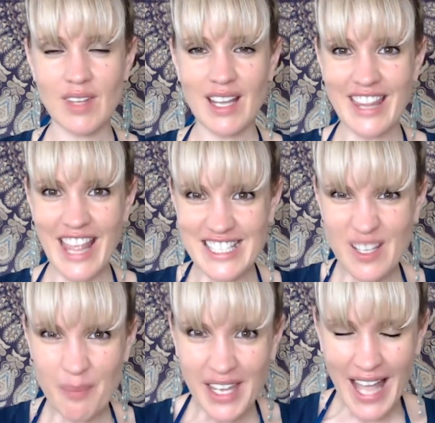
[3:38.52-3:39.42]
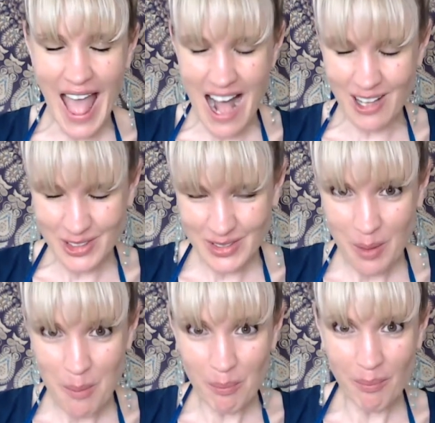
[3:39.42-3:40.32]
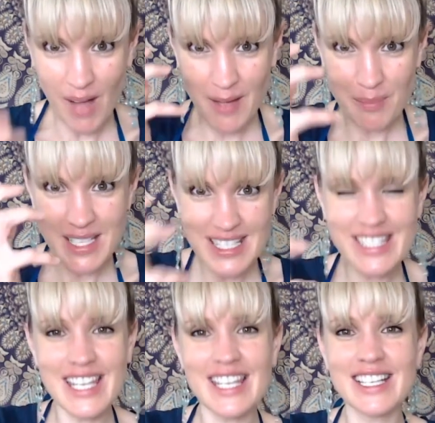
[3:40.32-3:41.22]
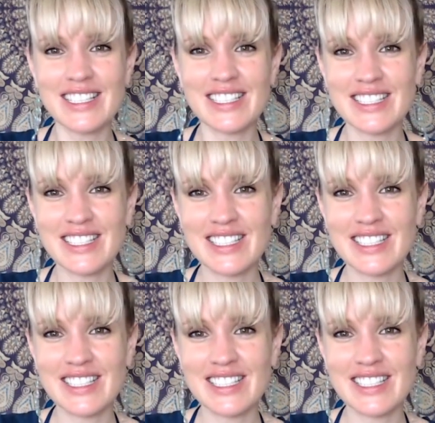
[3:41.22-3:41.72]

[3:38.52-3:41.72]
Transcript: And then something else might be seen.